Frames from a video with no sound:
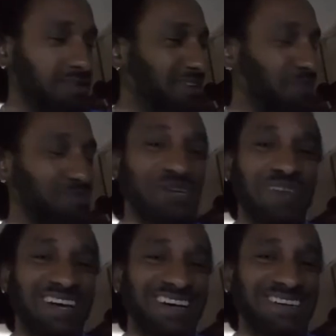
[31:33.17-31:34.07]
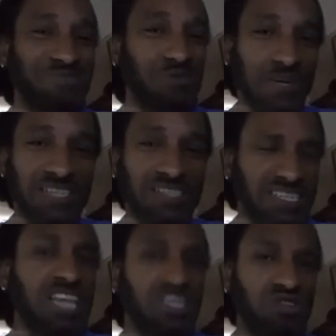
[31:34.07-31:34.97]
Yo, I'm a Jamaican, I never watch
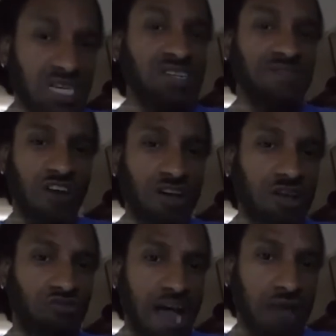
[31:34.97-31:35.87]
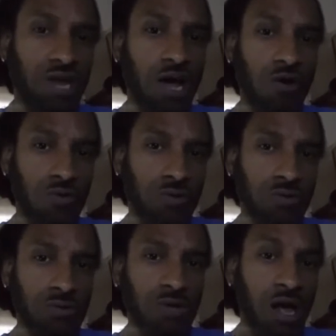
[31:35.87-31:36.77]
this. You see this fucking crown, yo?
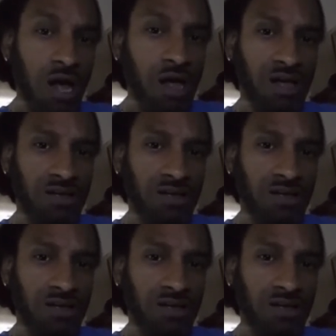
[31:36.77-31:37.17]
Huh?